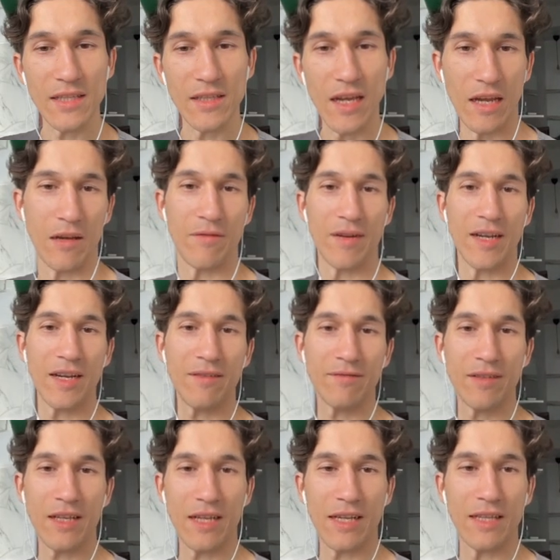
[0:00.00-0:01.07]
Yeah, if I have
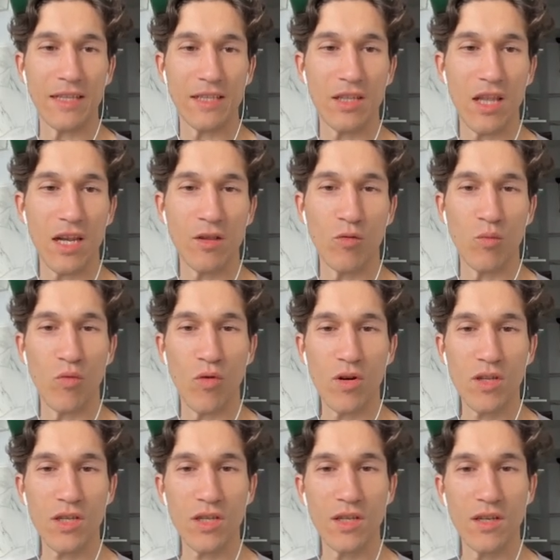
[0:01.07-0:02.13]
like these three two
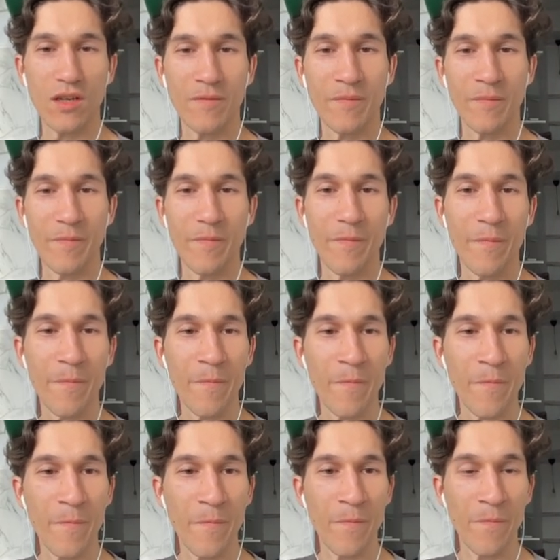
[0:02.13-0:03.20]
ports,
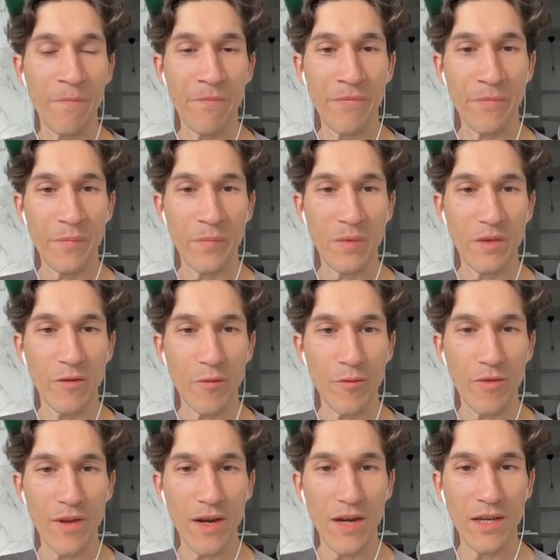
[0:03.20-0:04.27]
don't
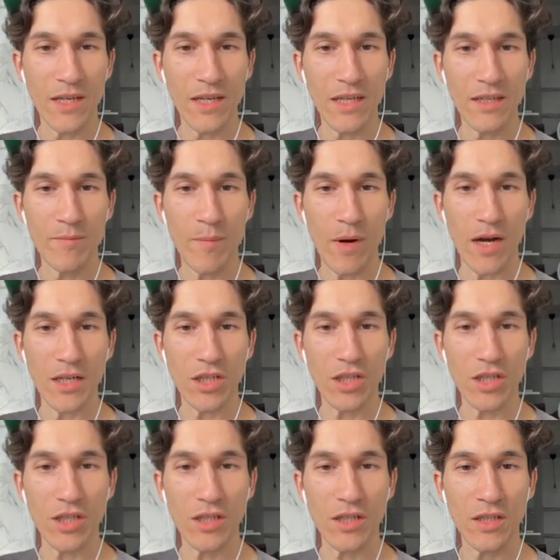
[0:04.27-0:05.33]
think I need
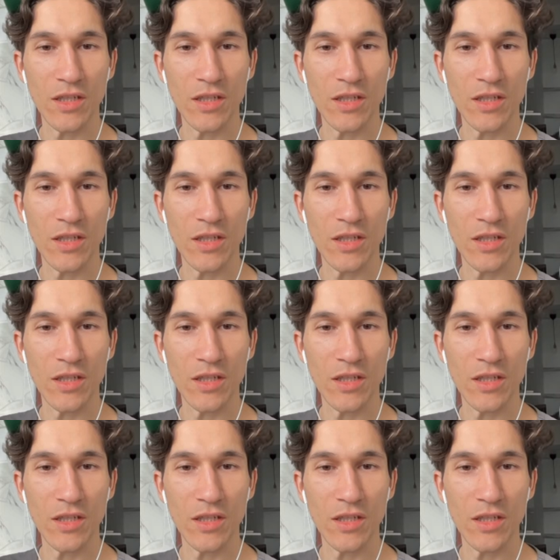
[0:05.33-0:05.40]
much.